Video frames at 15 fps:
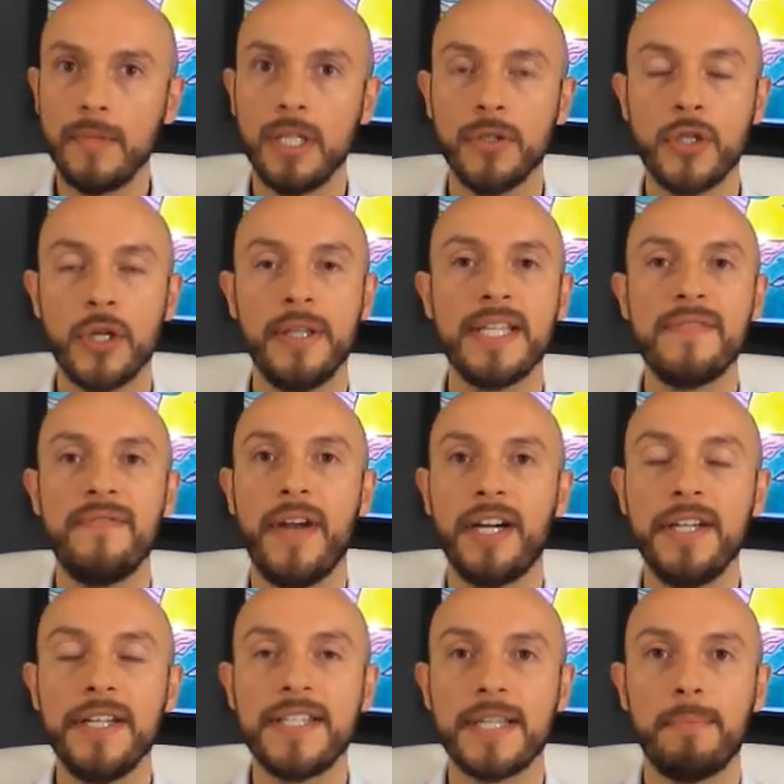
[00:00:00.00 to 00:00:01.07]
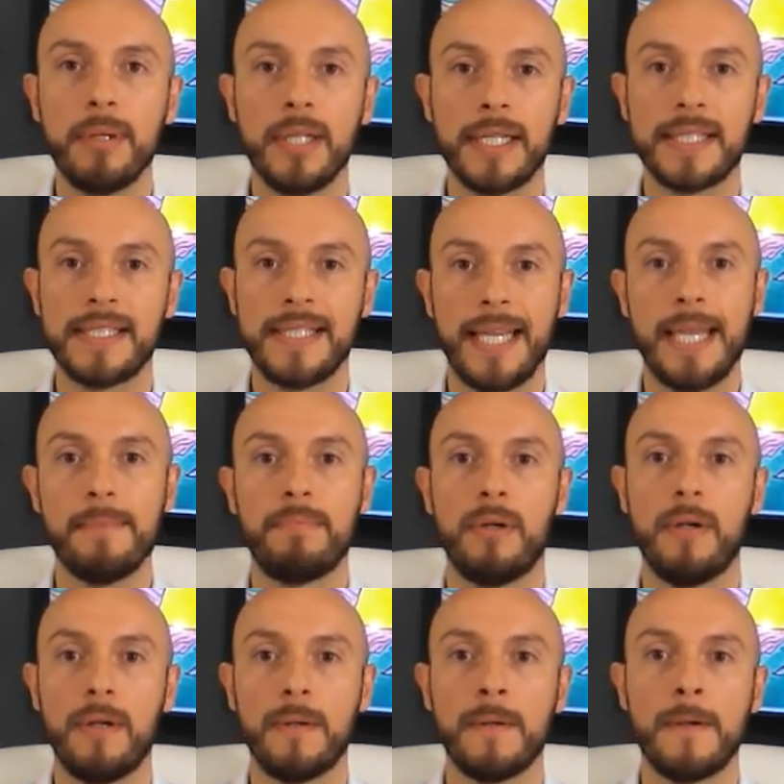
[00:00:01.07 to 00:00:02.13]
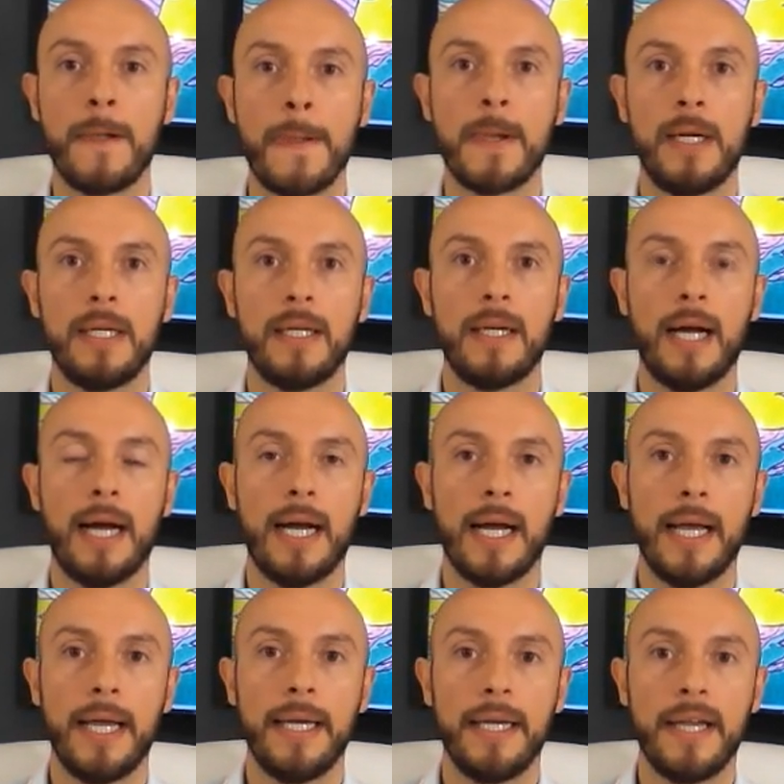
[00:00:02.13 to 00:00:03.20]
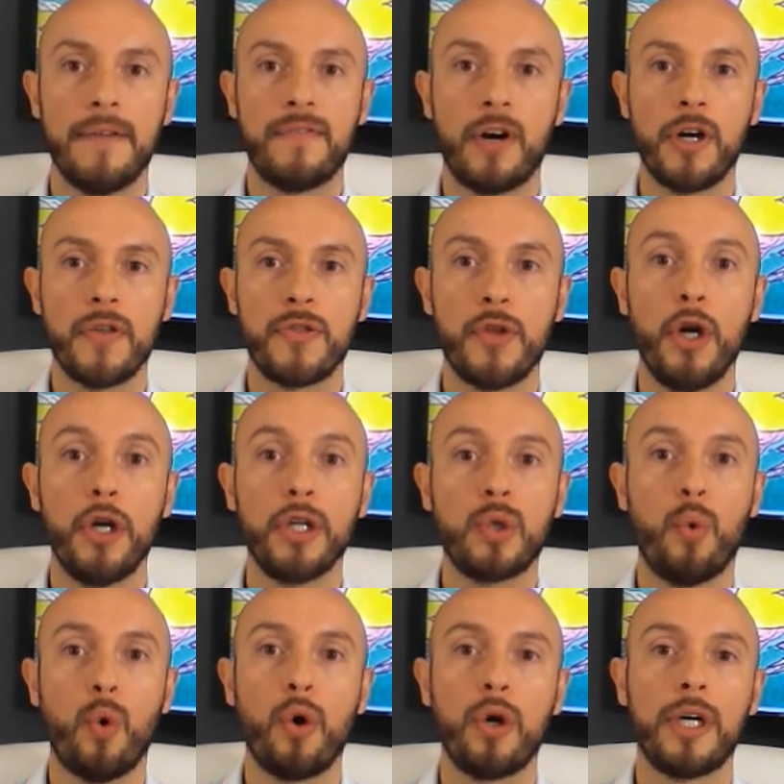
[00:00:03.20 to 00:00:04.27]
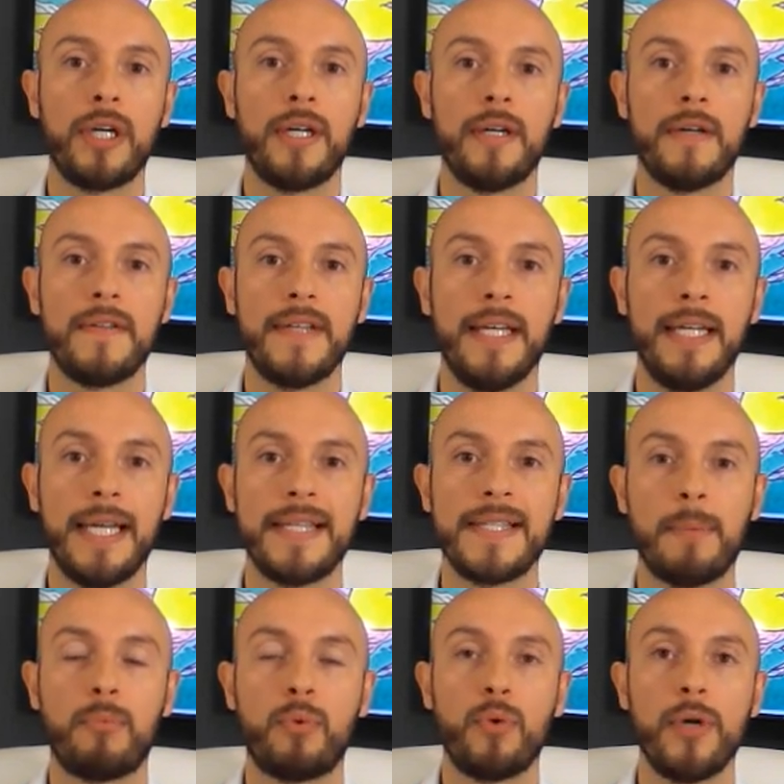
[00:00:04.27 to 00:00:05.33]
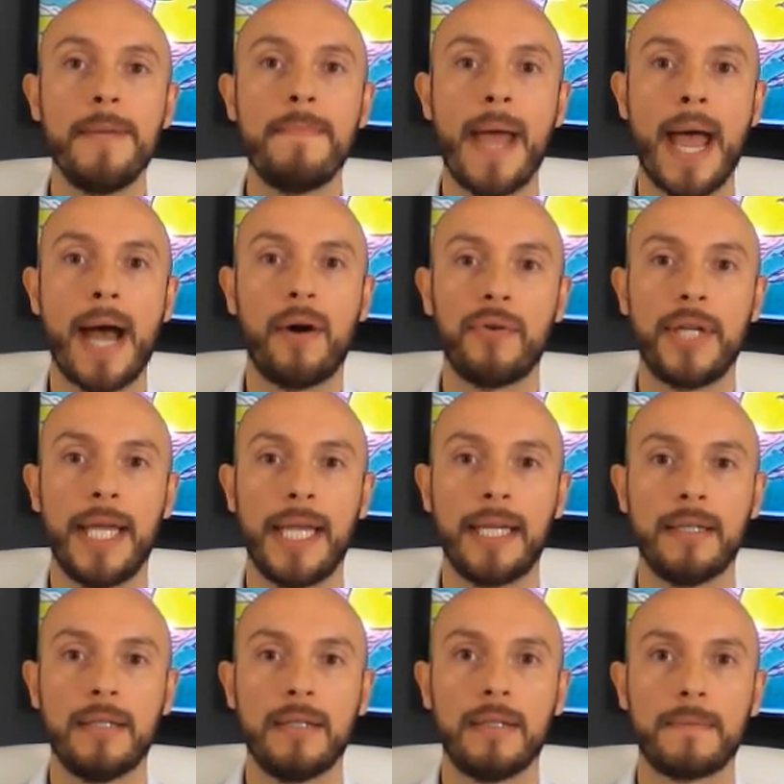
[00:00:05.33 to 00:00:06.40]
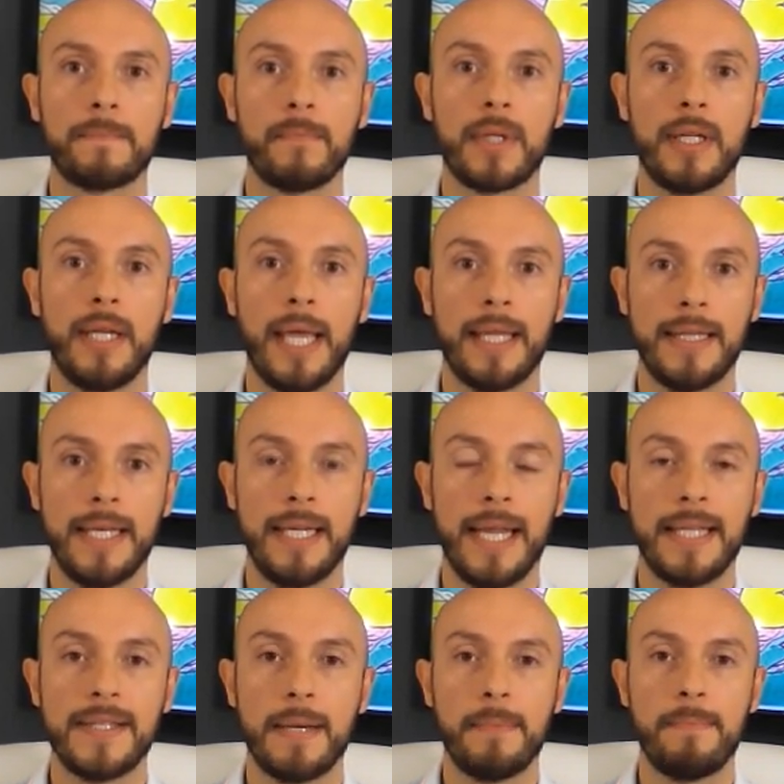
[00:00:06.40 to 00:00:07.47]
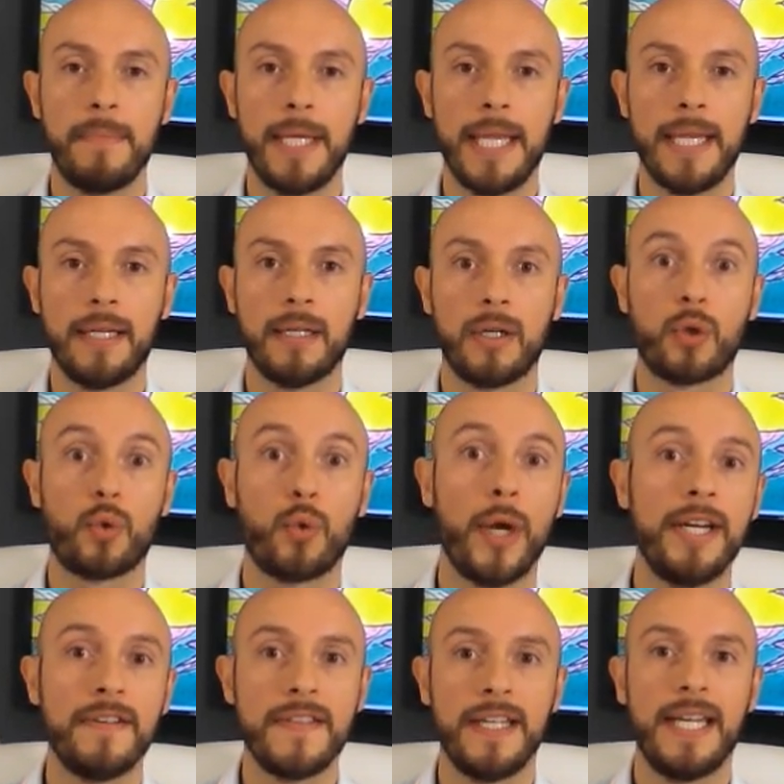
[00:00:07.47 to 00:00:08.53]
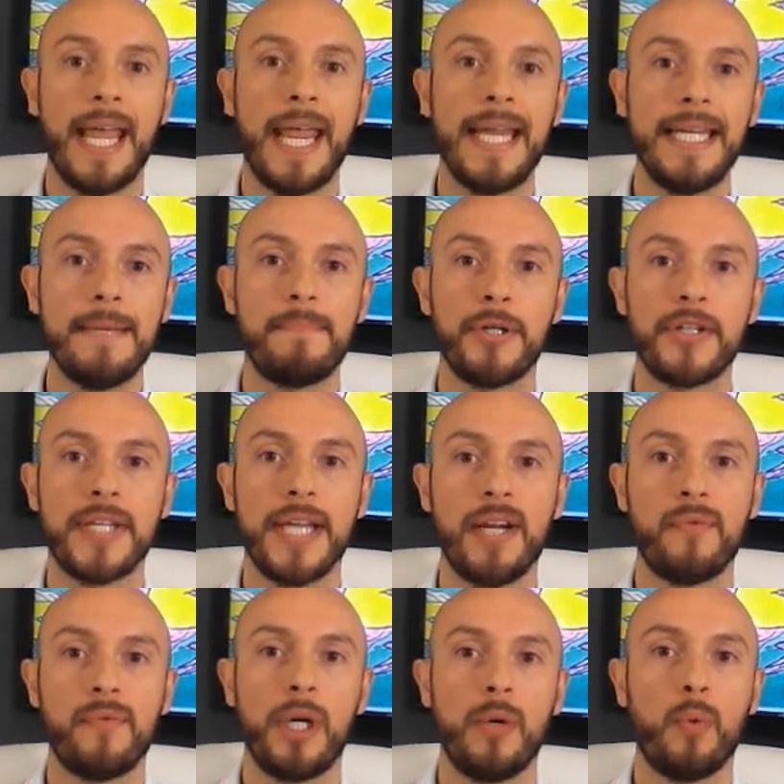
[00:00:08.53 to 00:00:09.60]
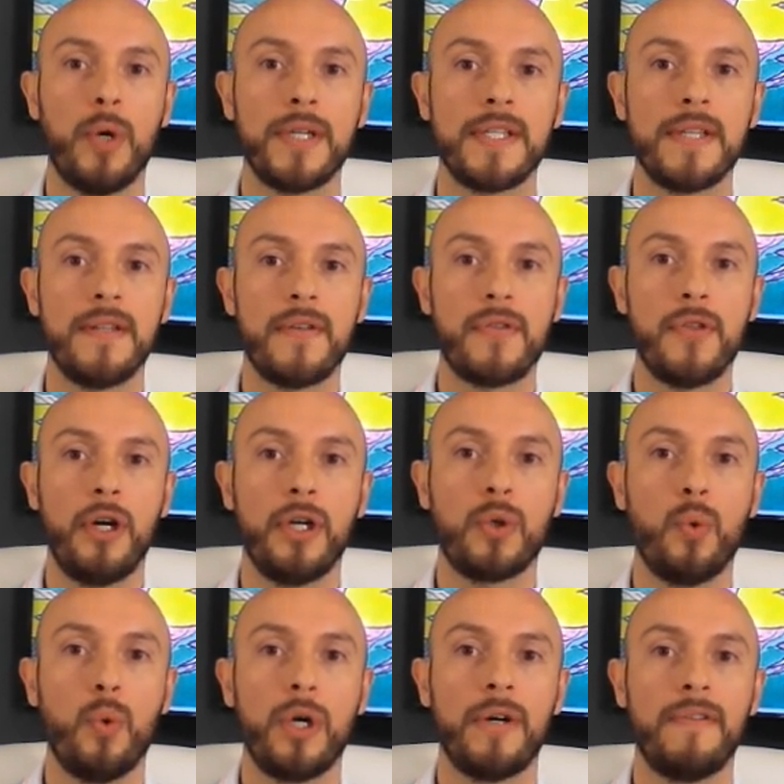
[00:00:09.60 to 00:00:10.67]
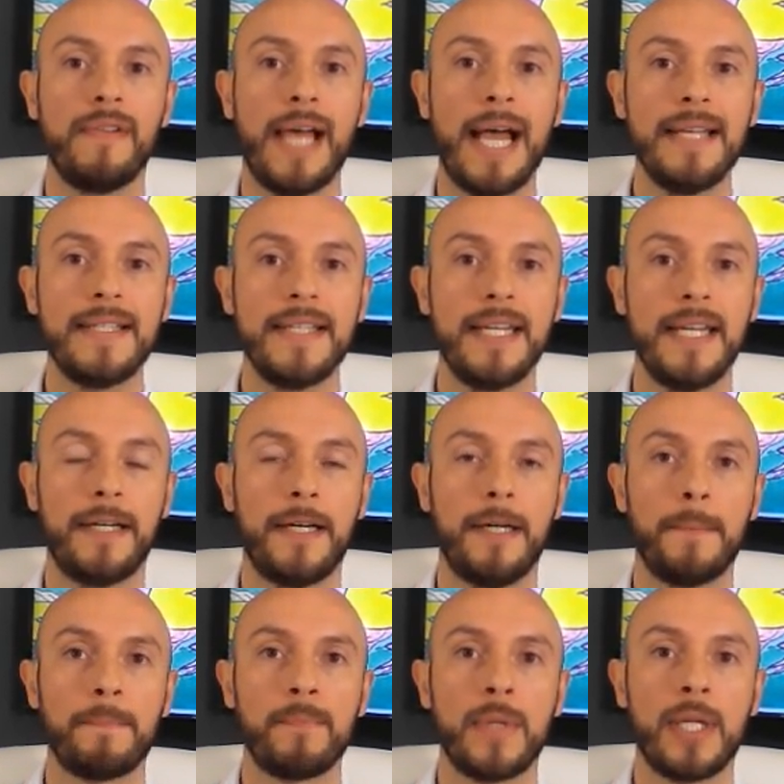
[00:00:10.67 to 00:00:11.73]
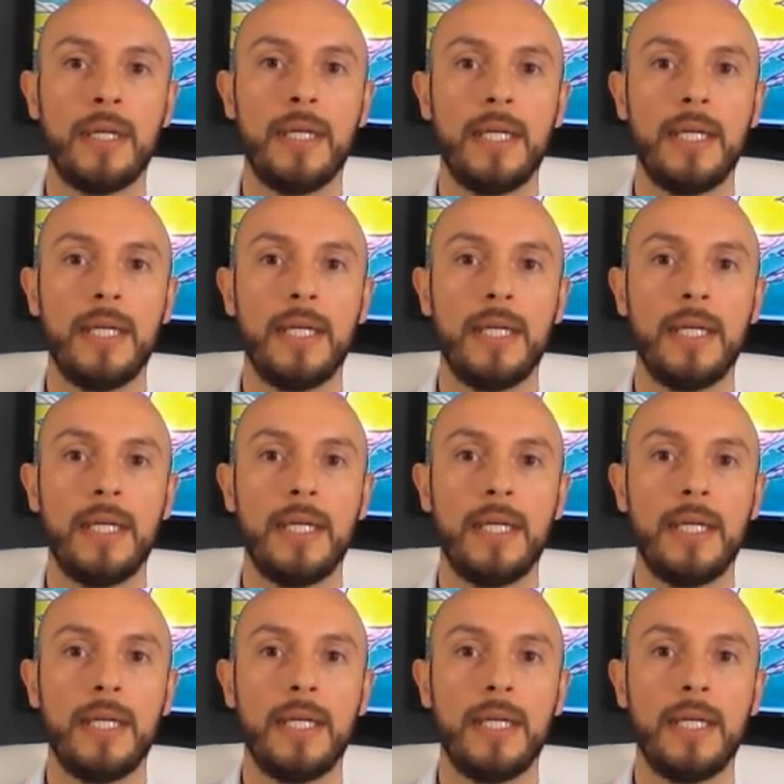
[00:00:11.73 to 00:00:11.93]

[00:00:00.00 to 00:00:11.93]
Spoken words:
So in this very simple example, if our third quarter then ends up rebounding and then ends up being greater than 80% of what it was in the third quarter of last year,